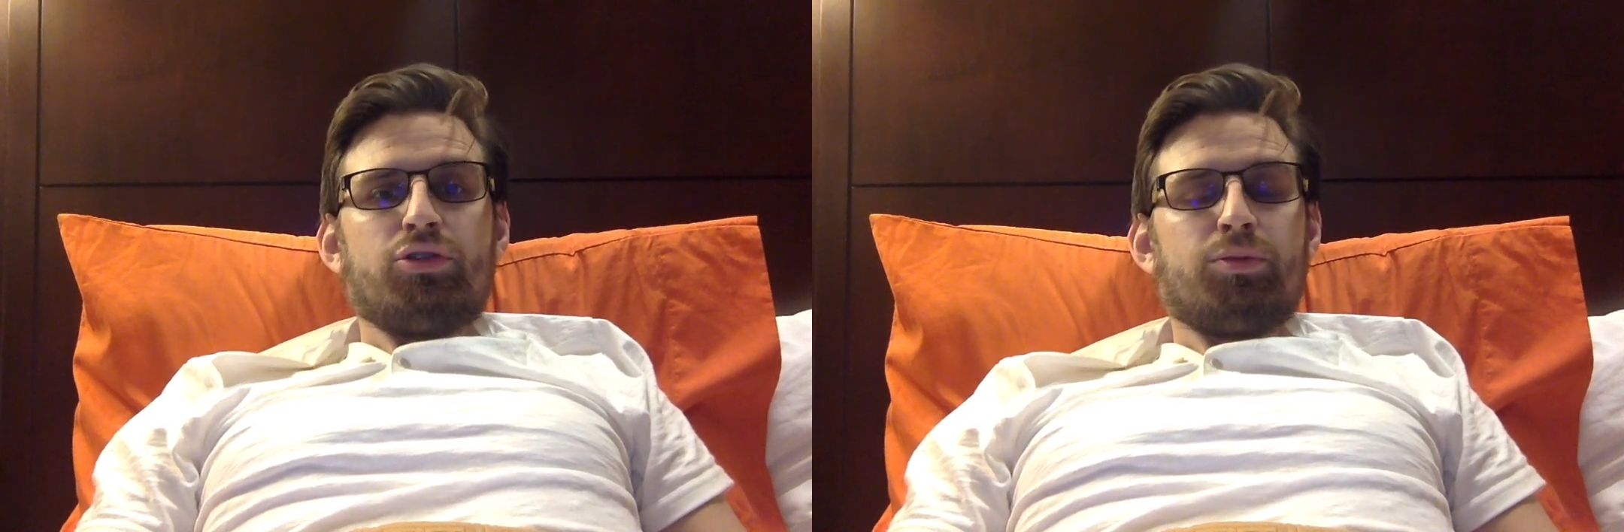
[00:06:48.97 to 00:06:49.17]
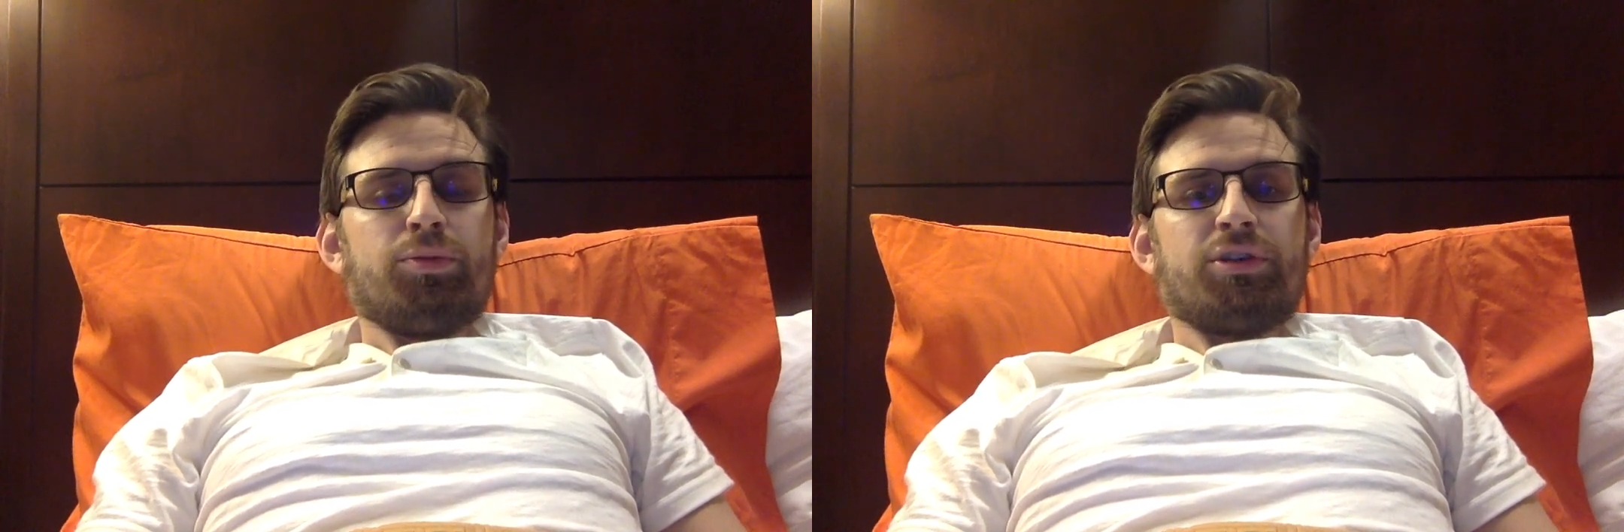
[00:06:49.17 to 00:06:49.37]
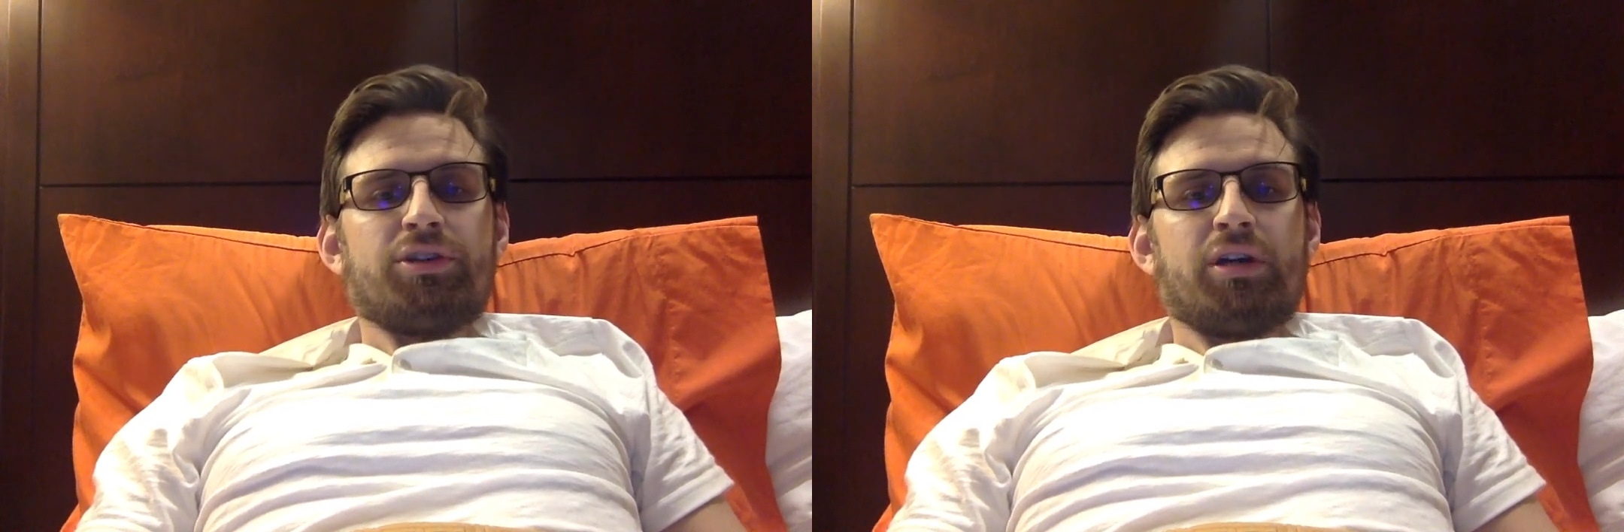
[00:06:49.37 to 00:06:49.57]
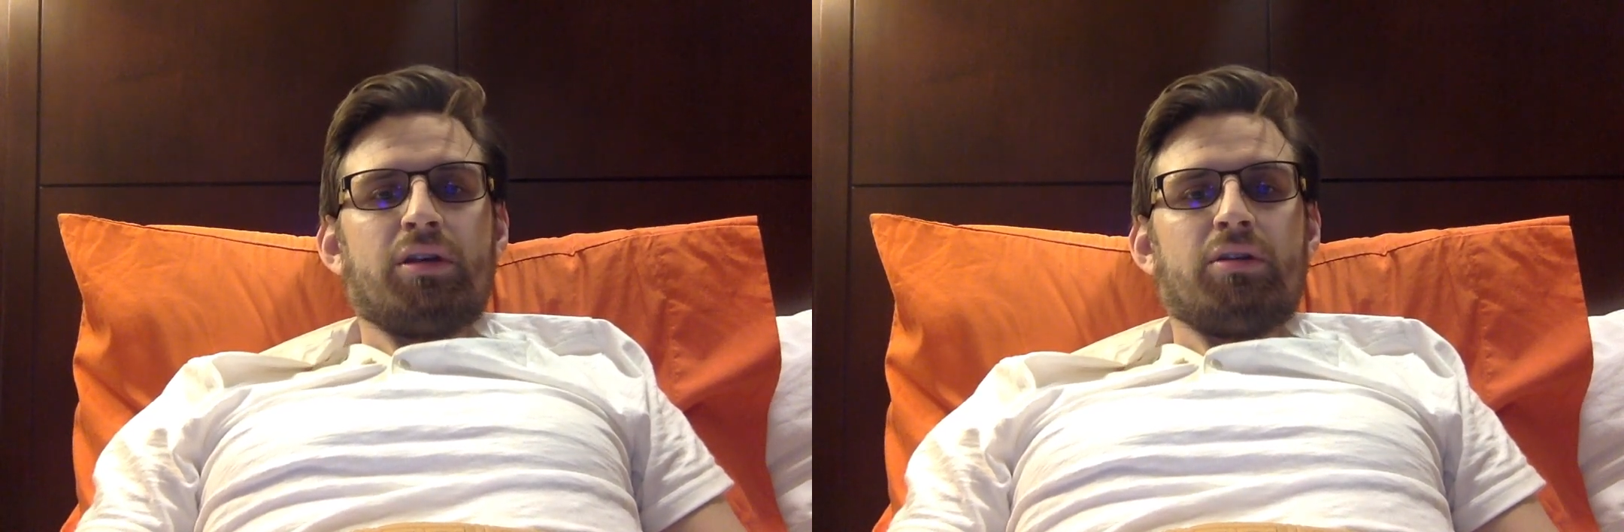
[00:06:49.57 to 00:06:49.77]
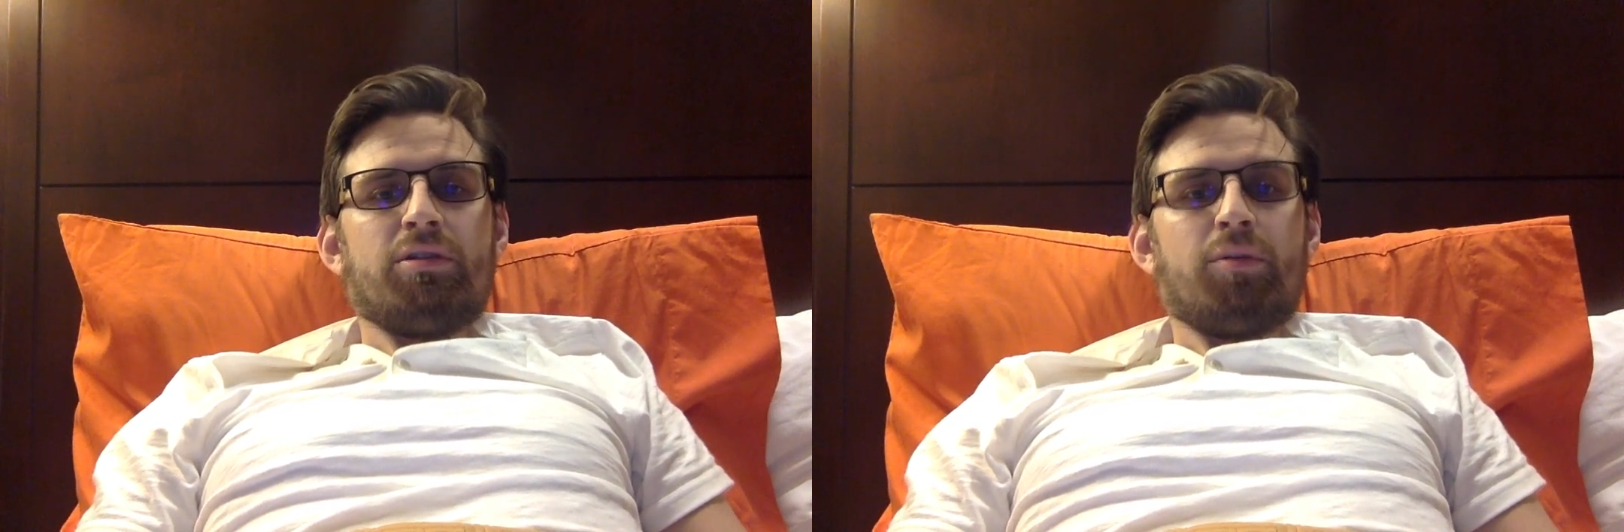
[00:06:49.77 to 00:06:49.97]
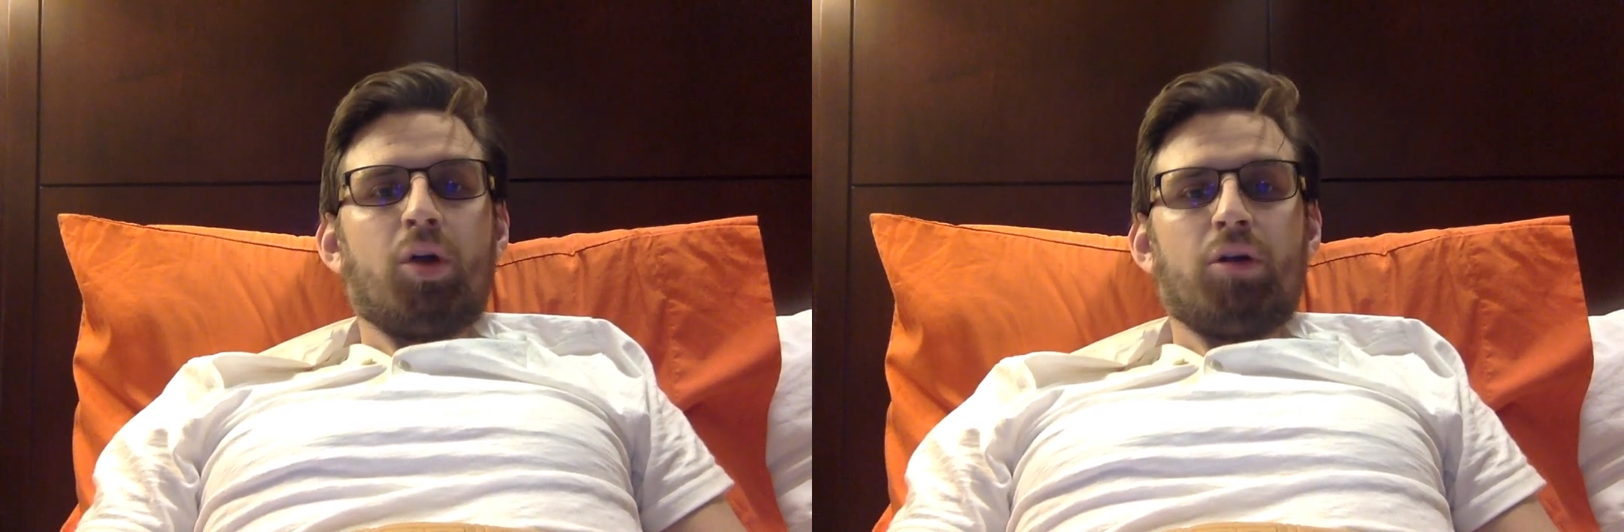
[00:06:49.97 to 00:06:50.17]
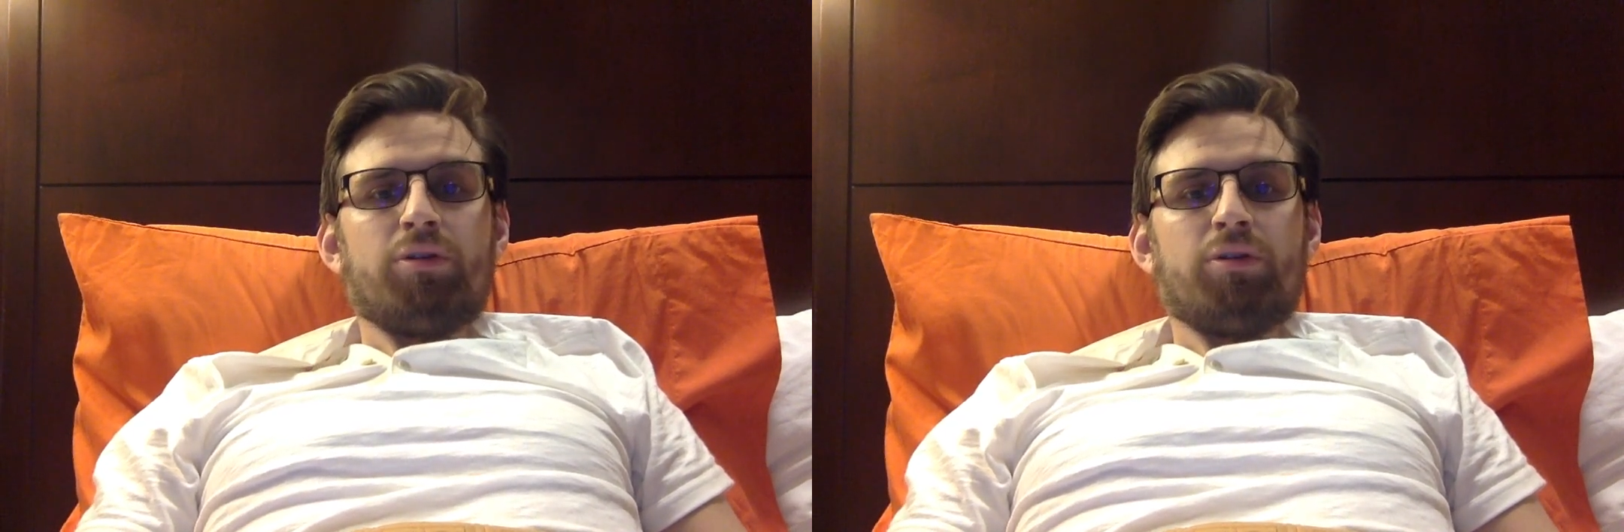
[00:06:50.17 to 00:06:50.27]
Super excited. Tomorrow